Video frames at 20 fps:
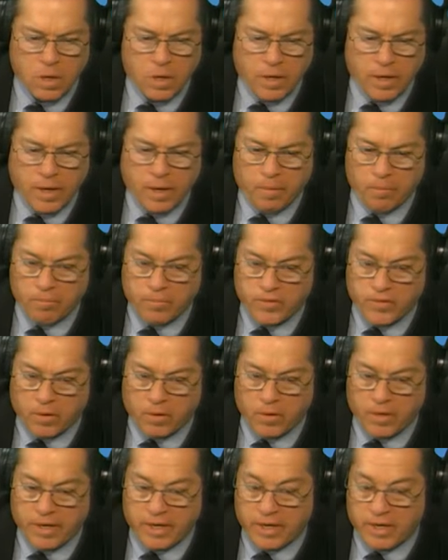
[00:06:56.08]
Yeah,
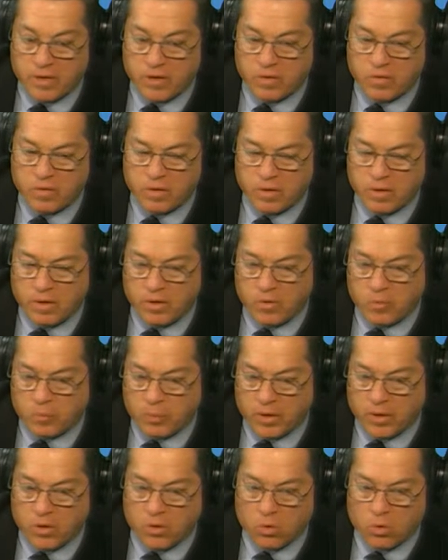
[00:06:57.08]
so it is
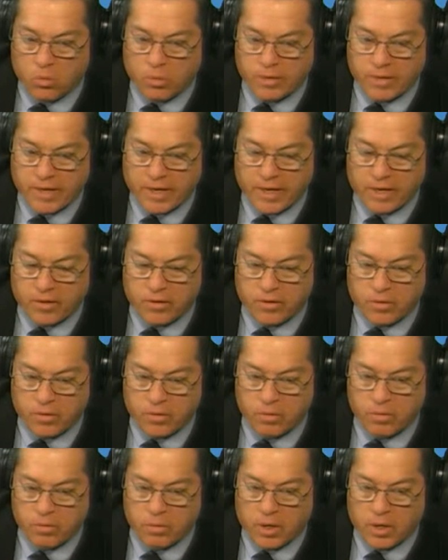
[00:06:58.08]
pretty cool what they can
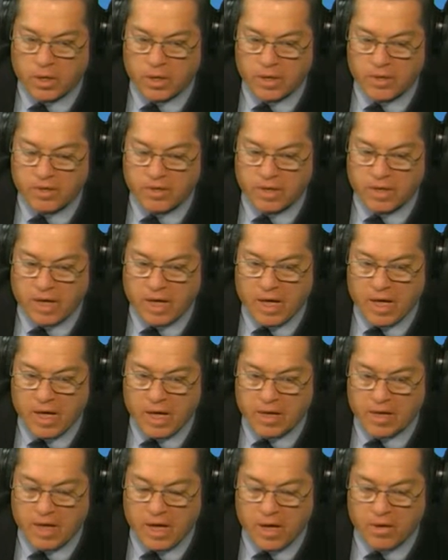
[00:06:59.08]
do
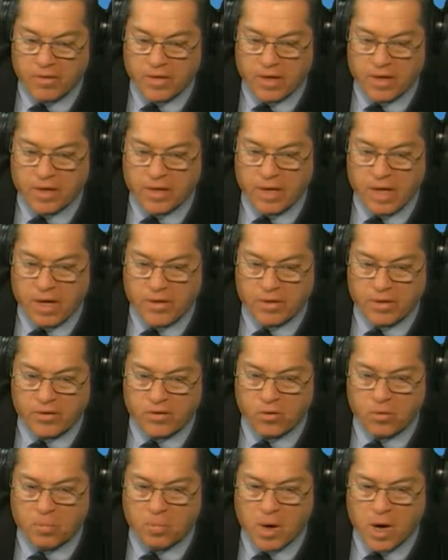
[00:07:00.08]
today, and how they
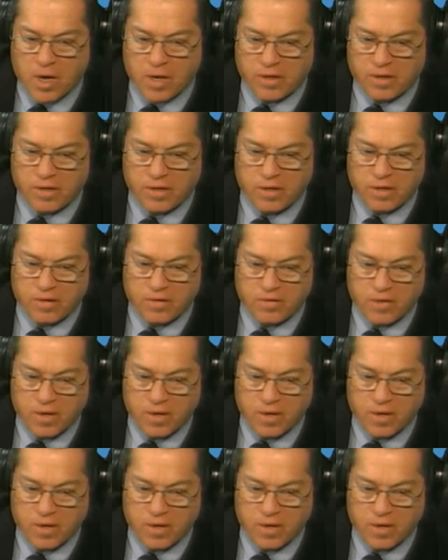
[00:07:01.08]
do monitor these